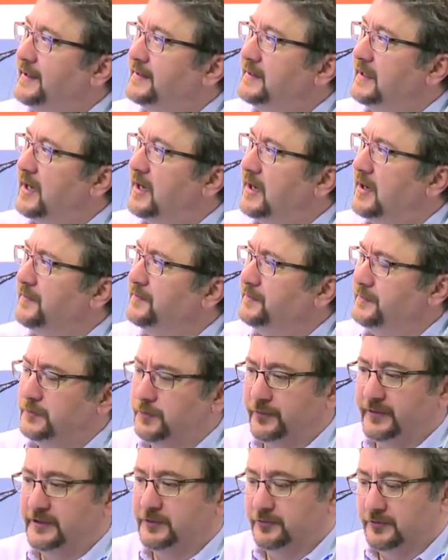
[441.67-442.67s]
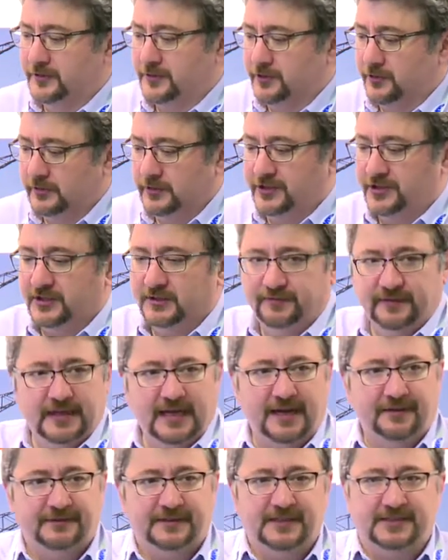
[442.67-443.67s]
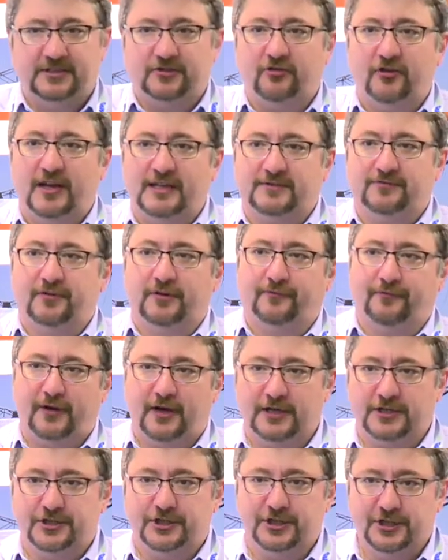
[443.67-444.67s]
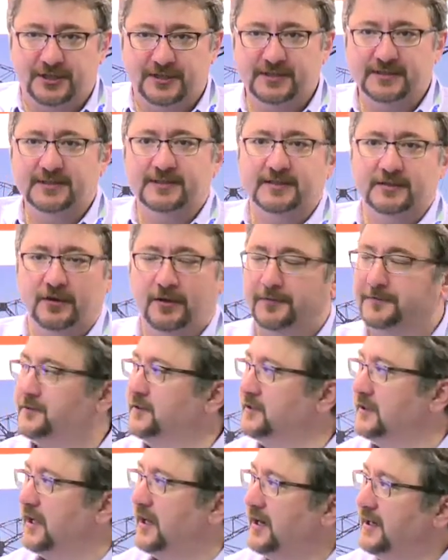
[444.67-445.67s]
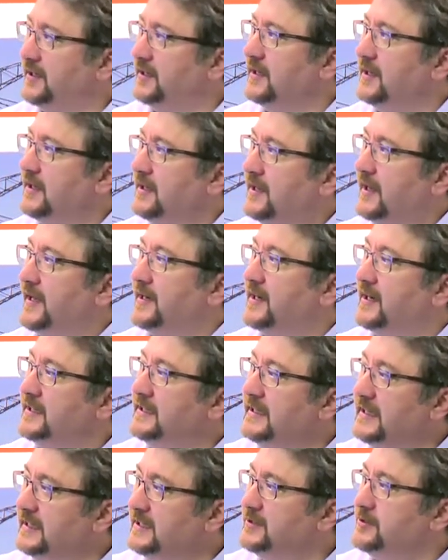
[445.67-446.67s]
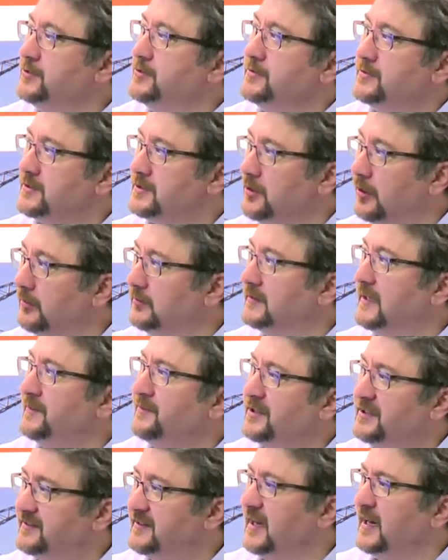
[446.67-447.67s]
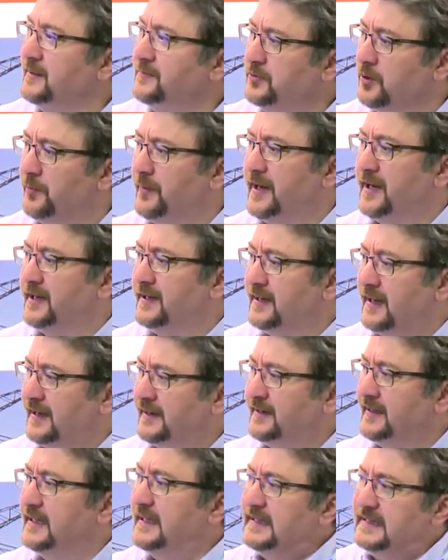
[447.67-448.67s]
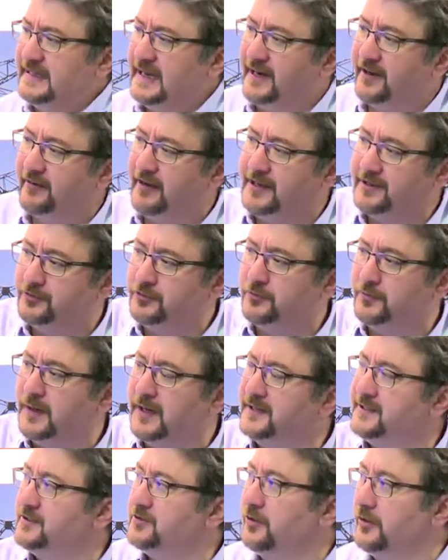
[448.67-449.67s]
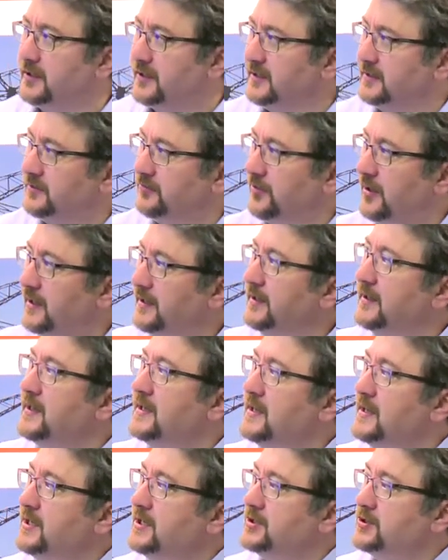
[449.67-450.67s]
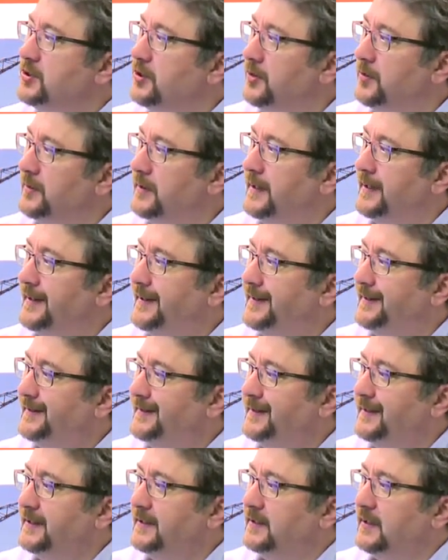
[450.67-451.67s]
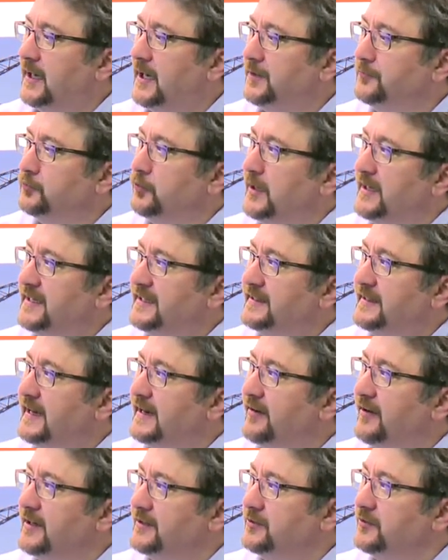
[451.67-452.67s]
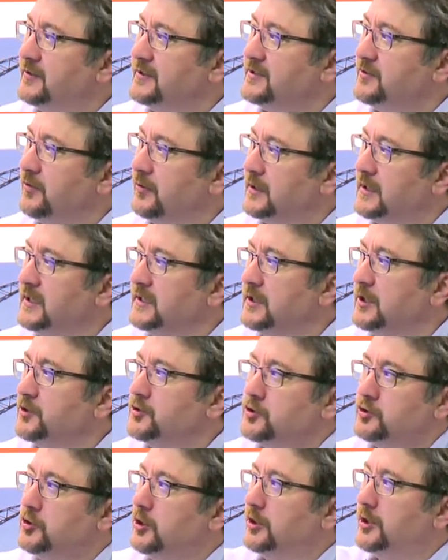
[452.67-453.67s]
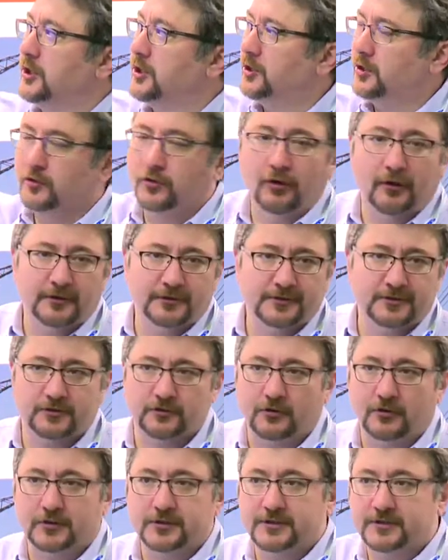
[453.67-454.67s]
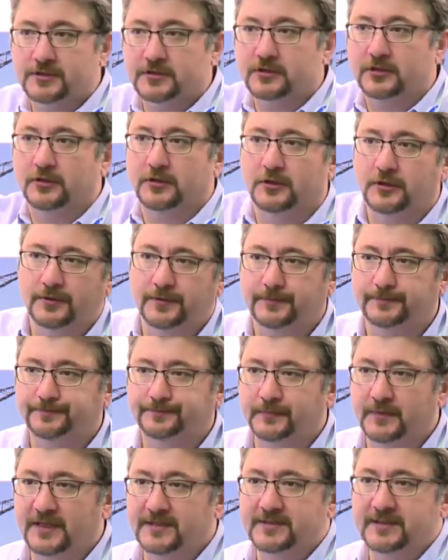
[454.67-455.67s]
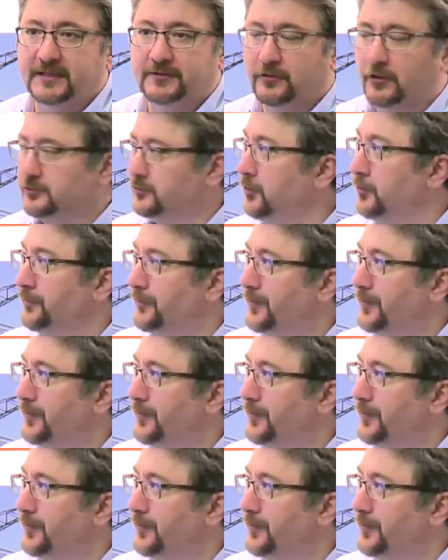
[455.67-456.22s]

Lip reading: how do we do the solution? We have these transfer functions of the line, and I need to solve them in time domain and integrate to my circuit, right? So how do I integrate to the circuit? It's like a current source. It's a Norton